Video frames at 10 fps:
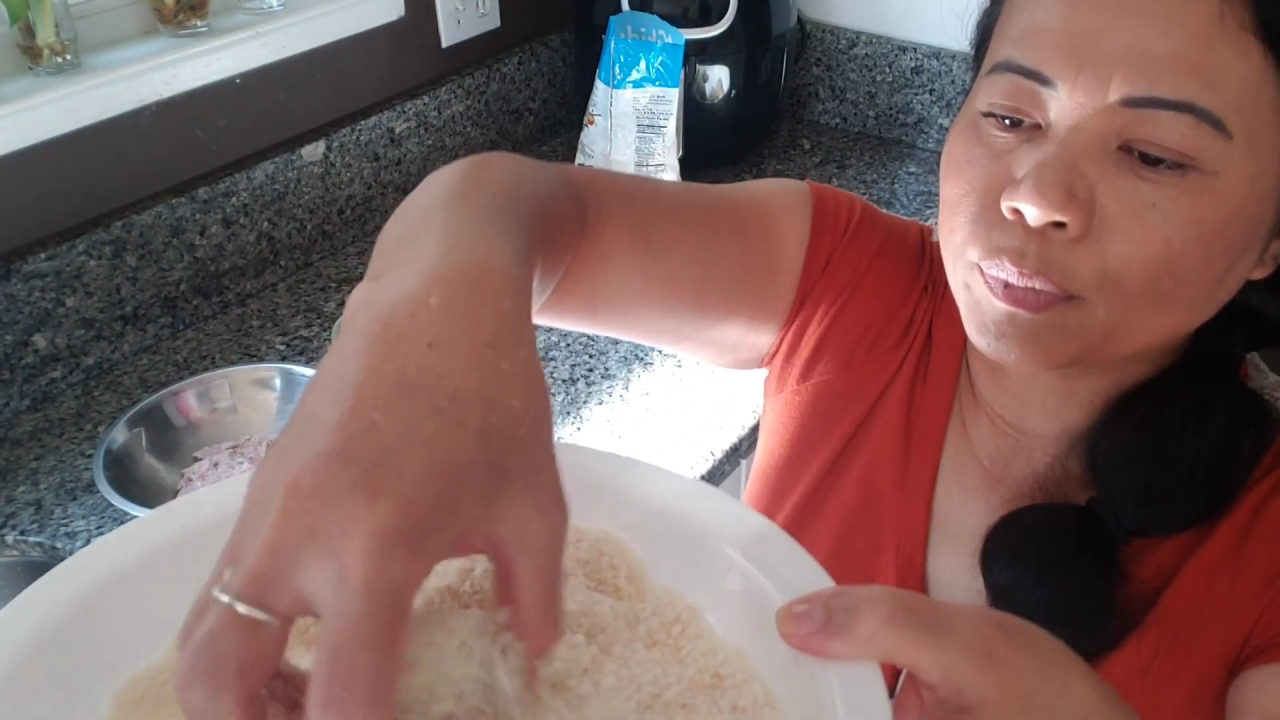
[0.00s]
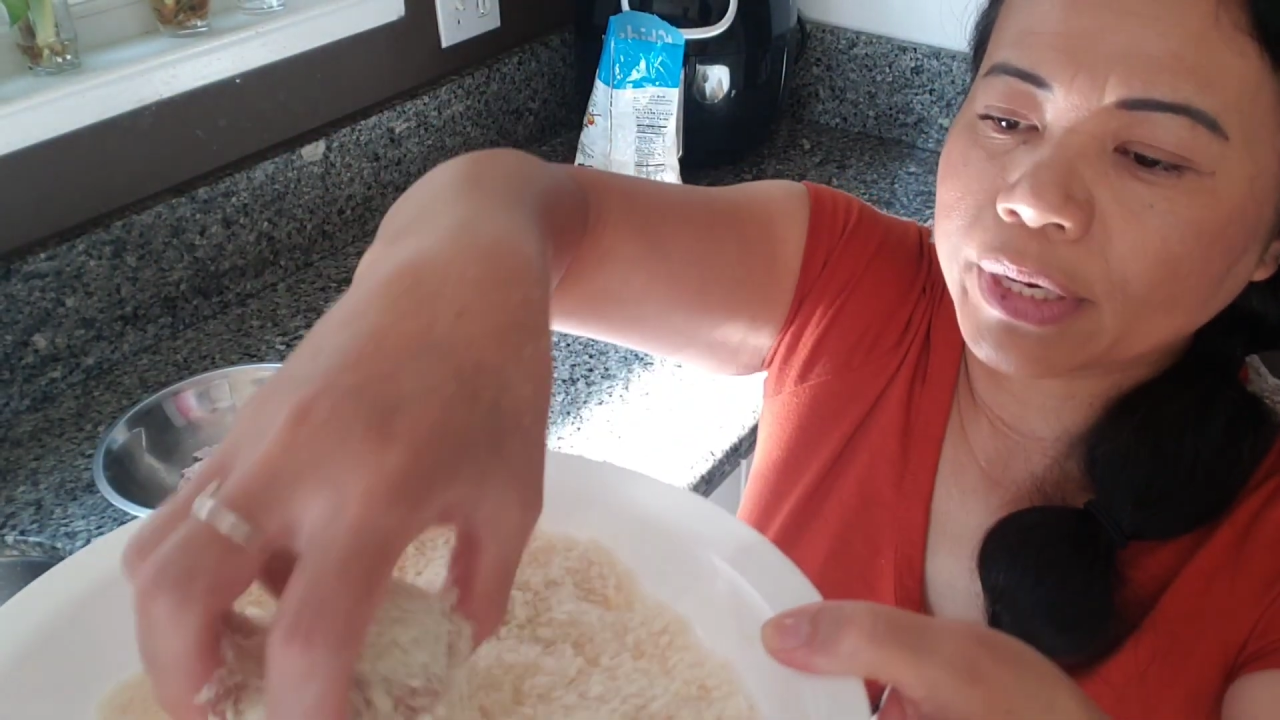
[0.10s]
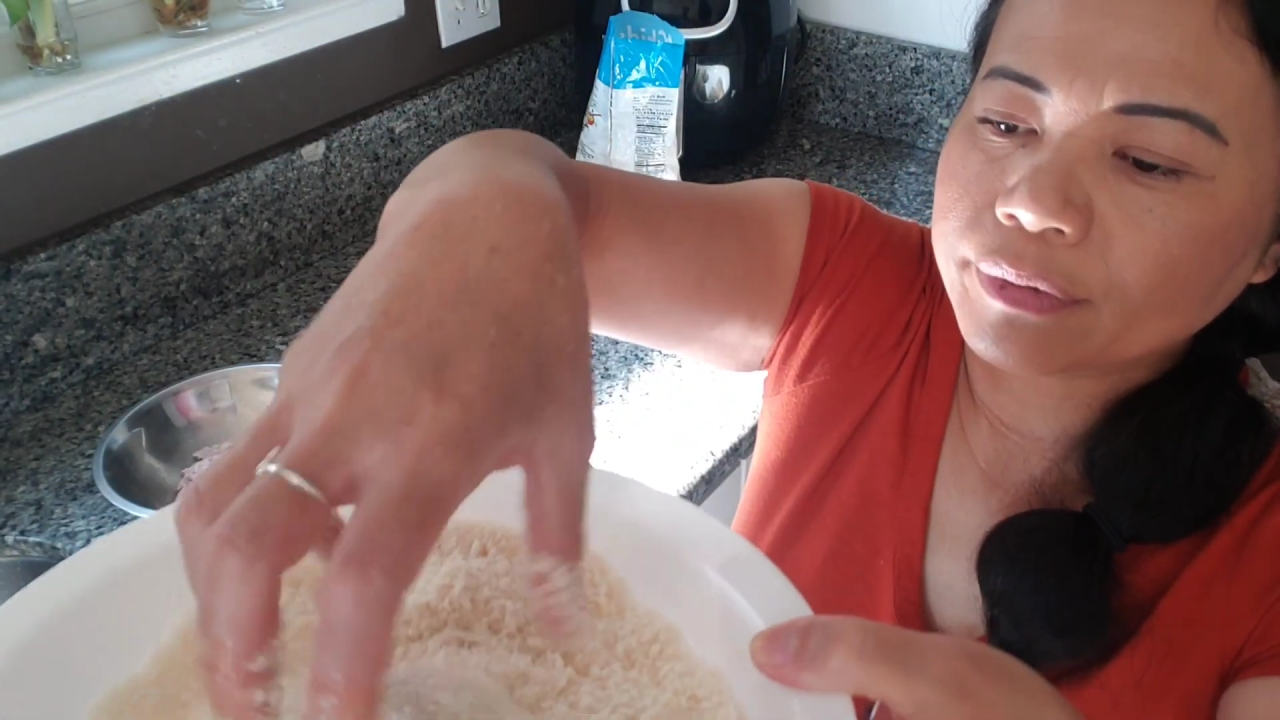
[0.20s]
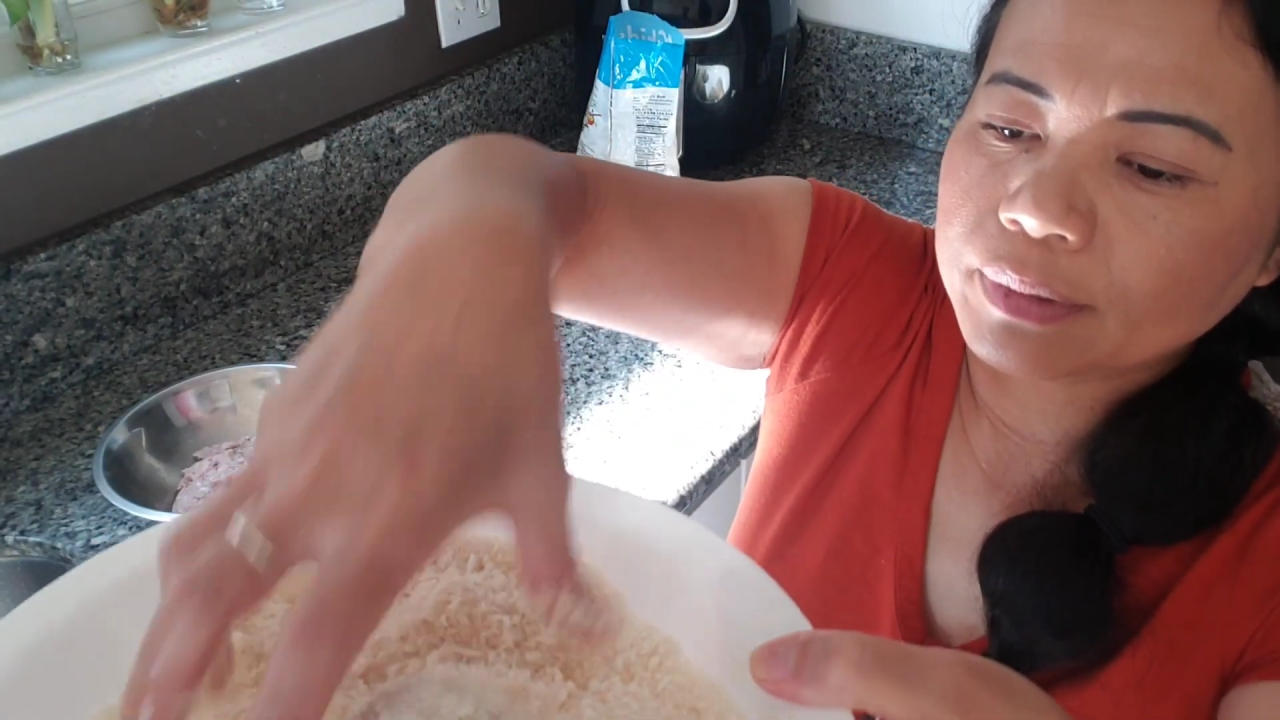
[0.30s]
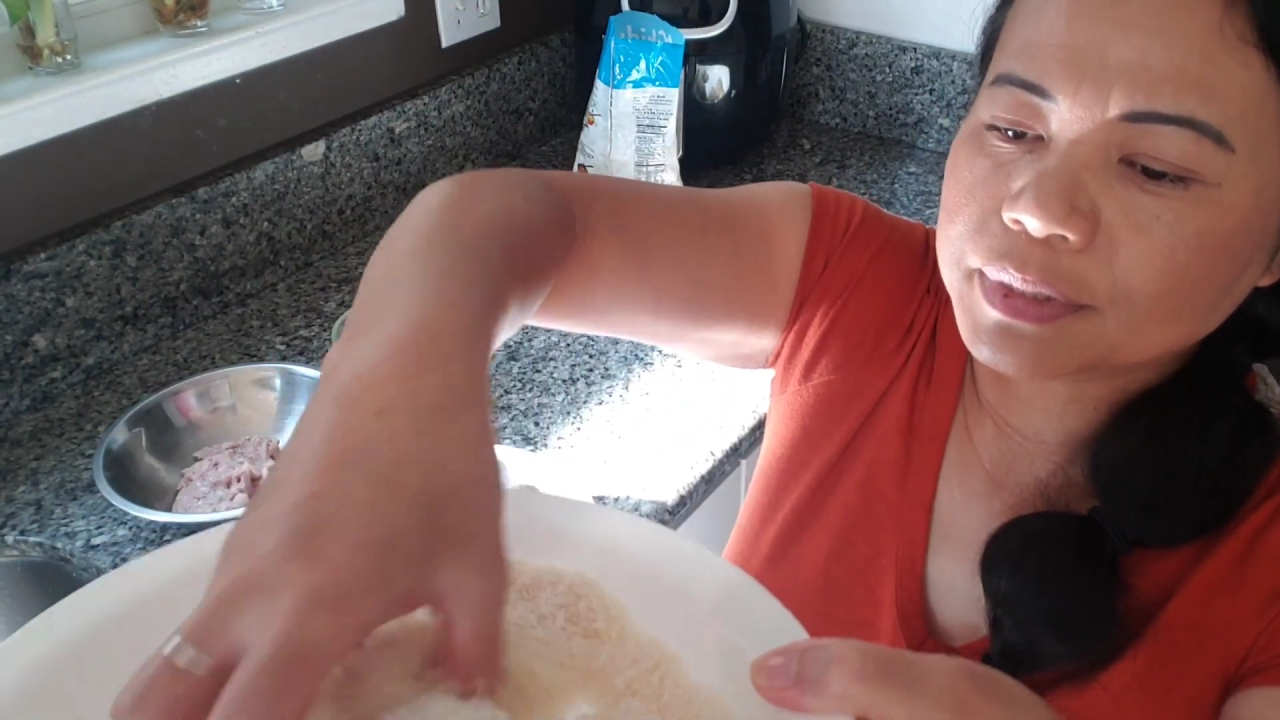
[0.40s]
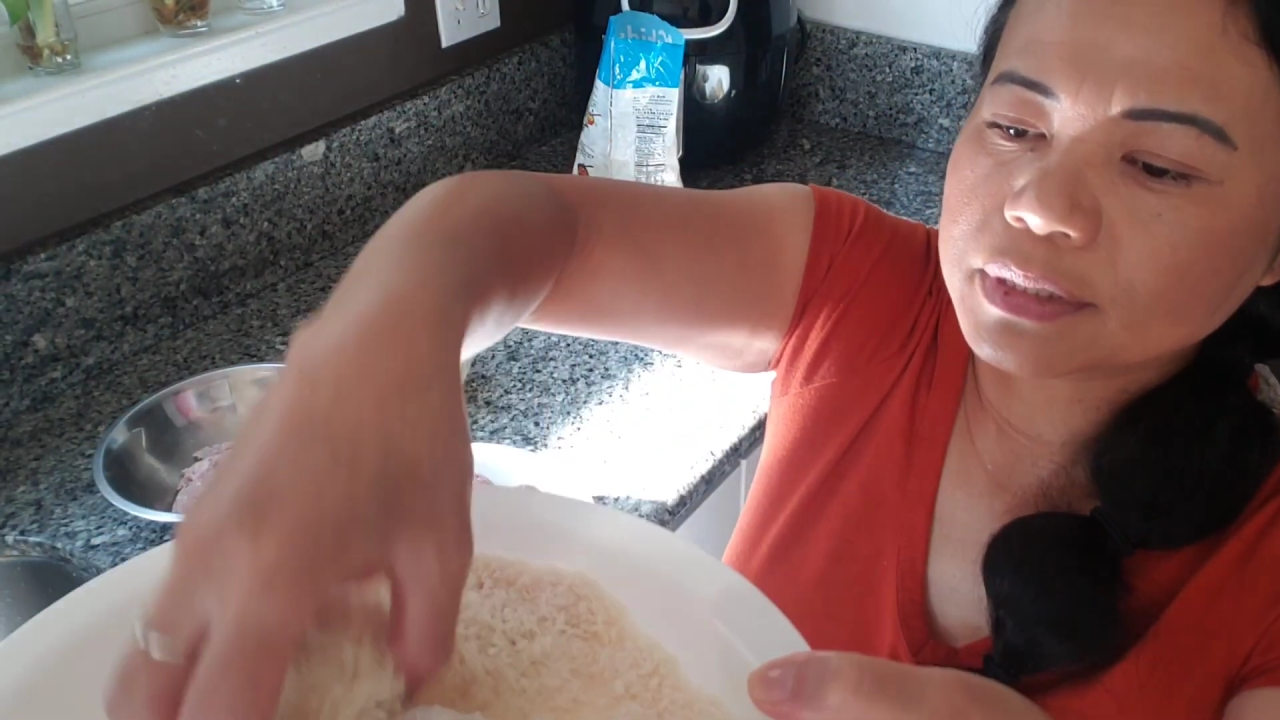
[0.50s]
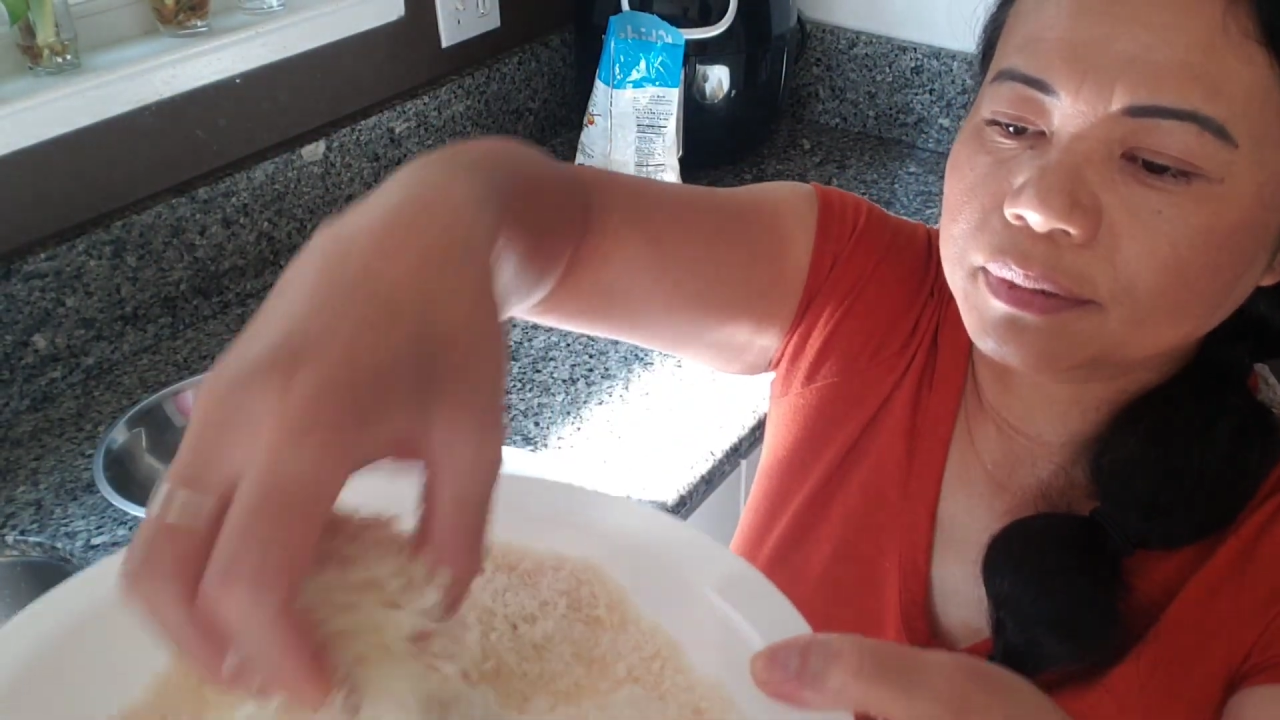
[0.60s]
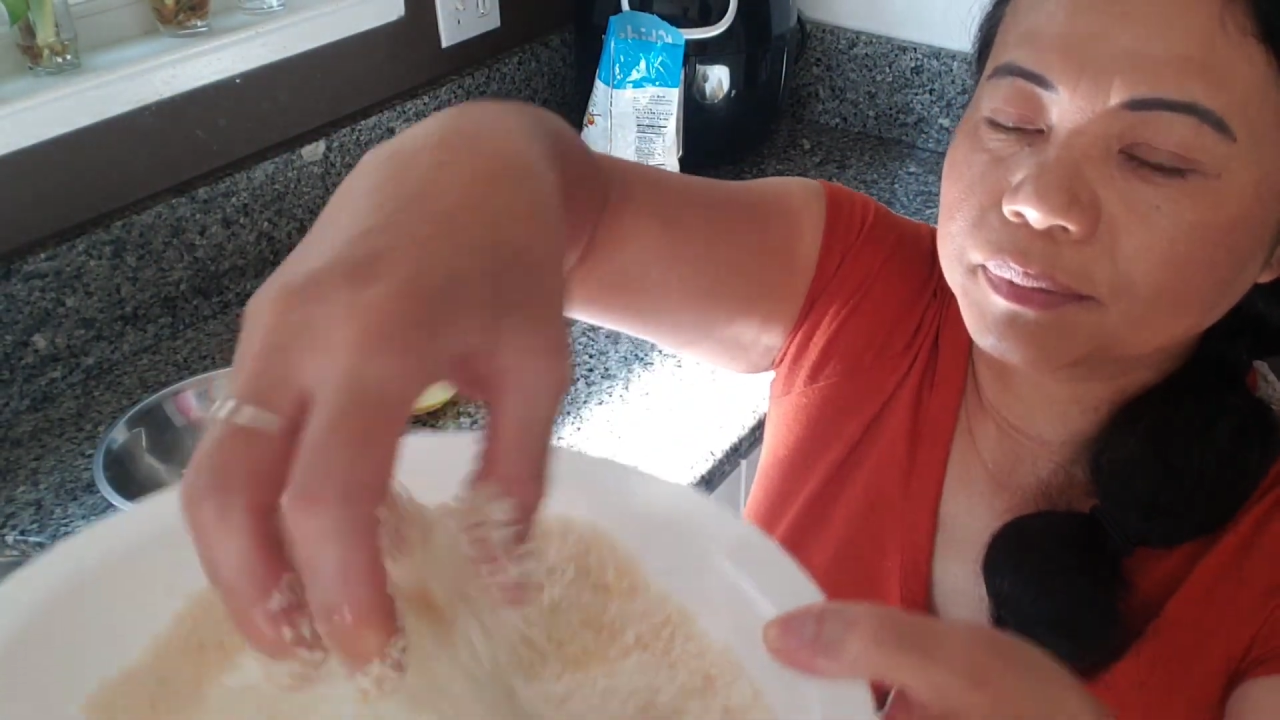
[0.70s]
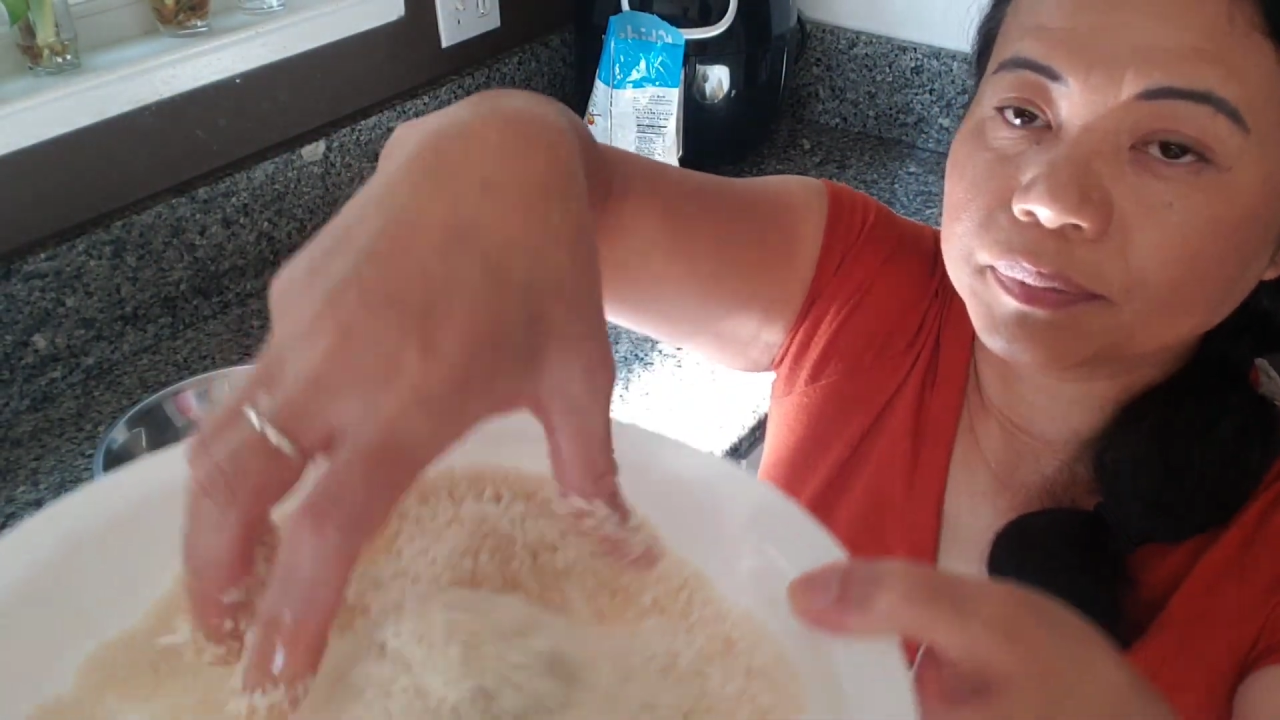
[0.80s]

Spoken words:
breadcrumbs.